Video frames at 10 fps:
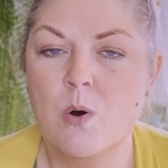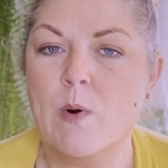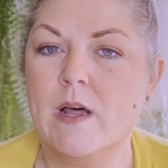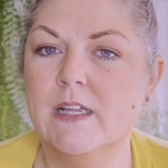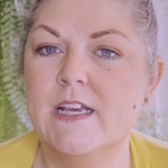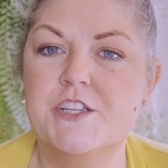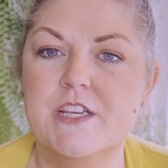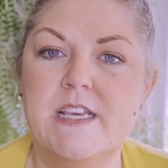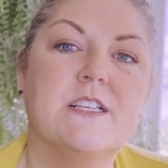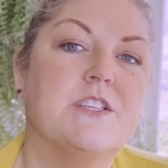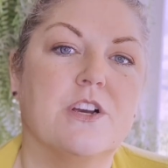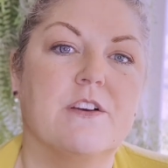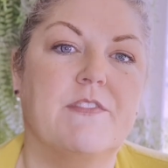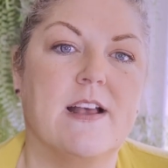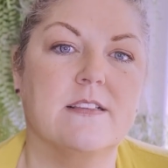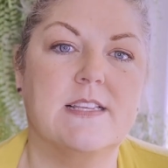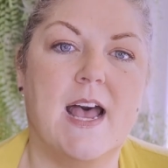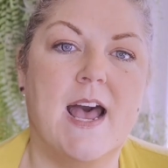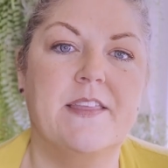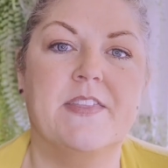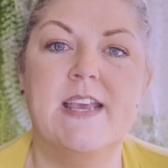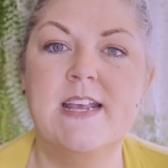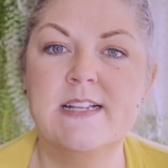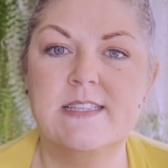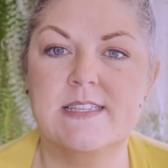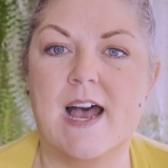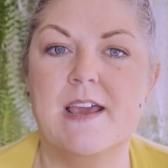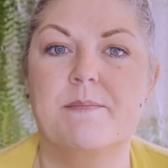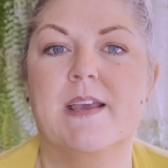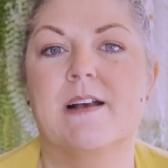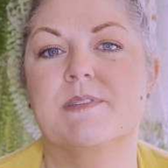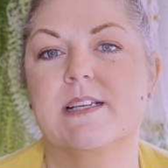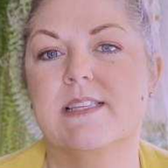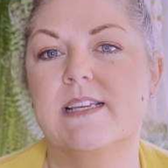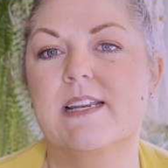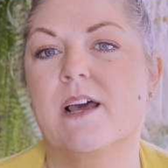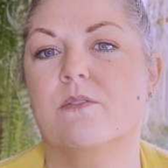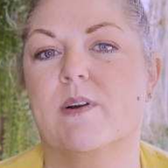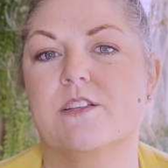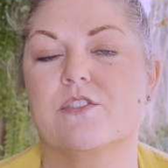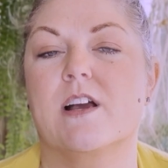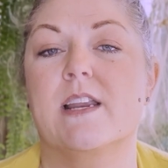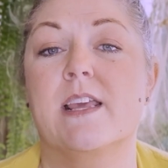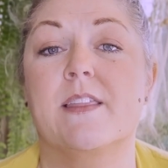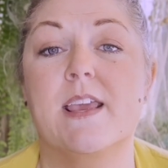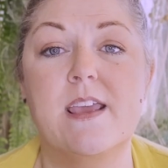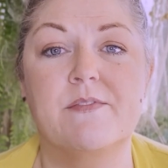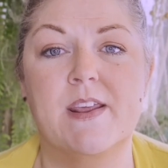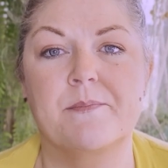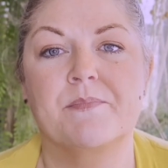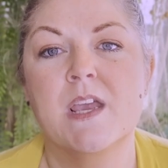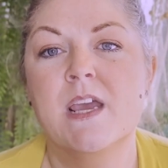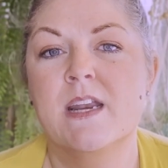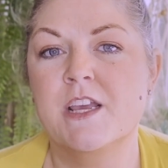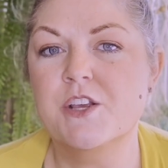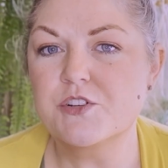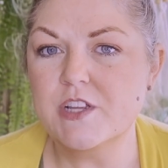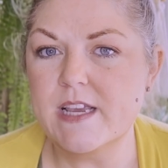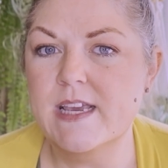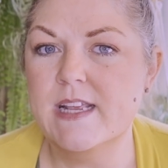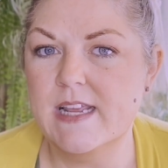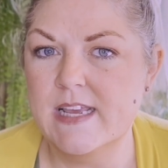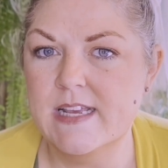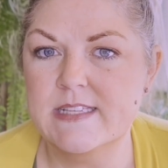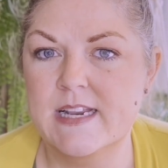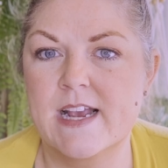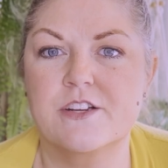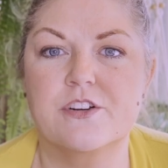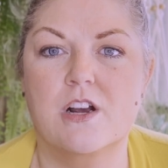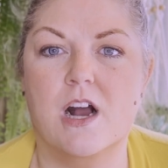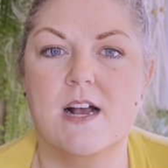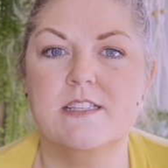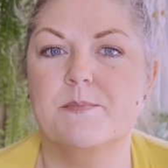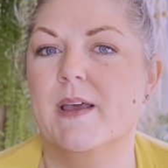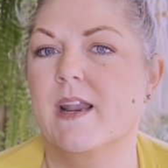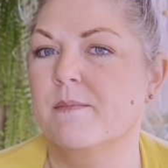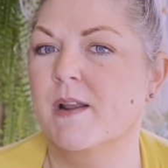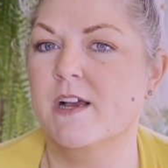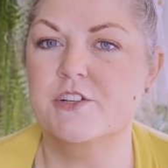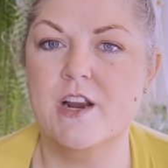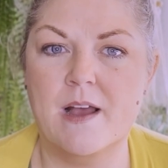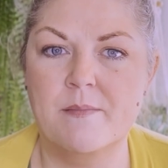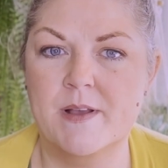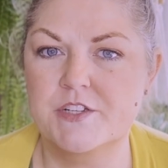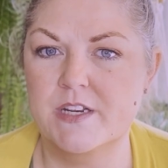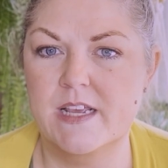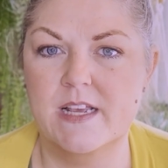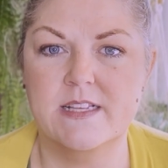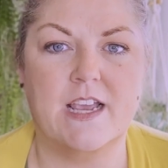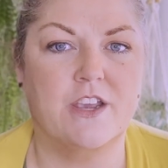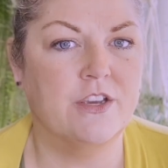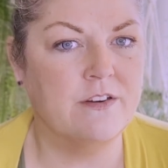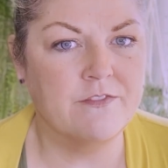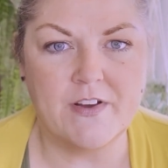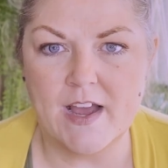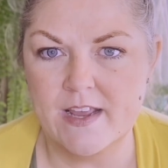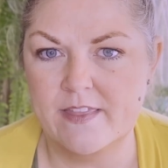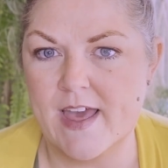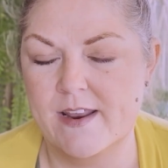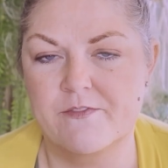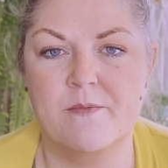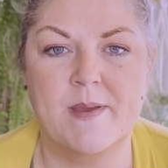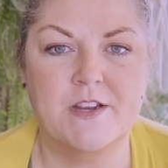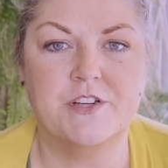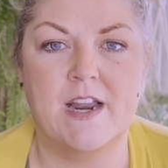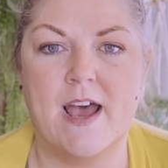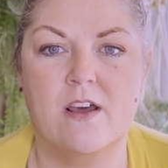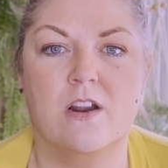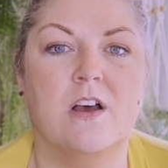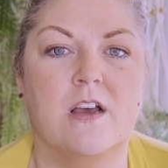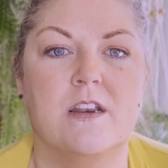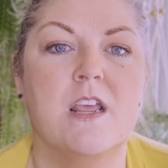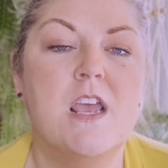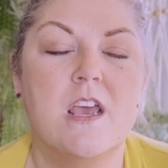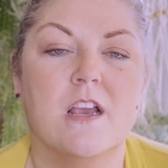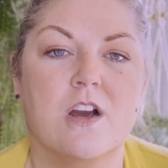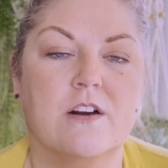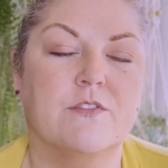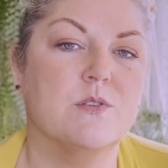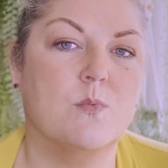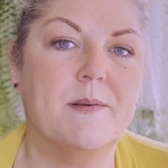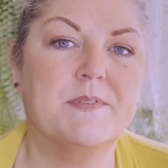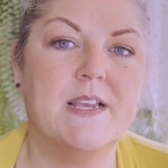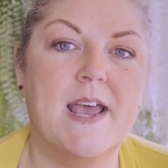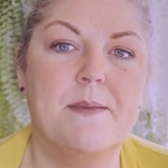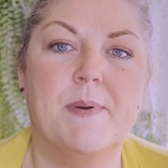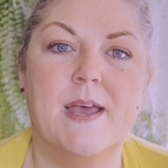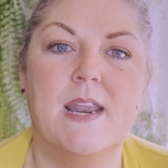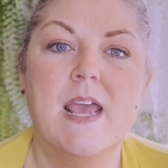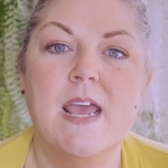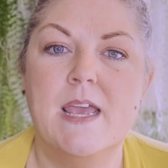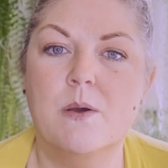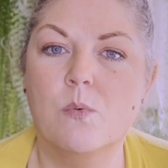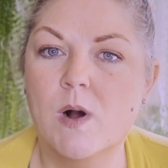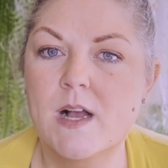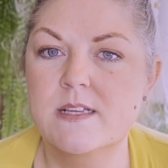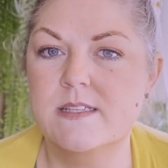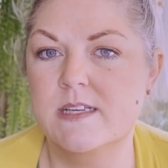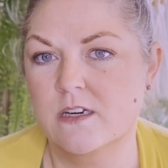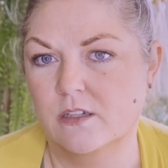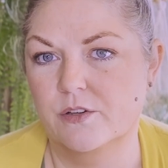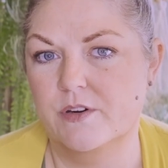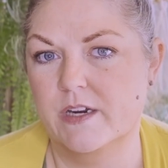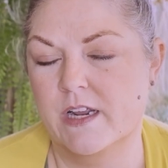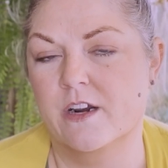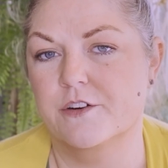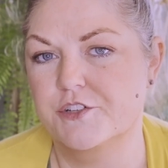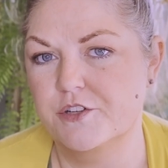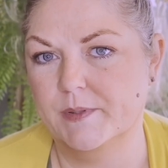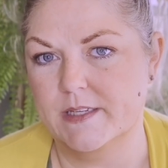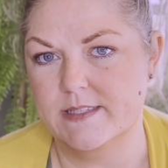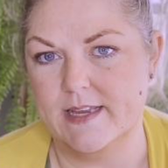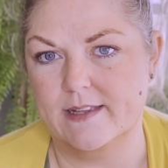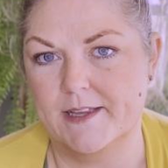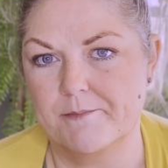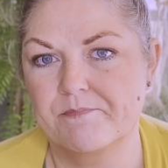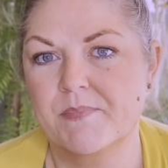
While lunch is served outside, the inside becomes a sit-down restaurant in the evening. Now, usually it is an extra cost, but I'm not sure how much it is. I couldn't find that information out on Carnival's website, but it was included in our Jubilee sailing.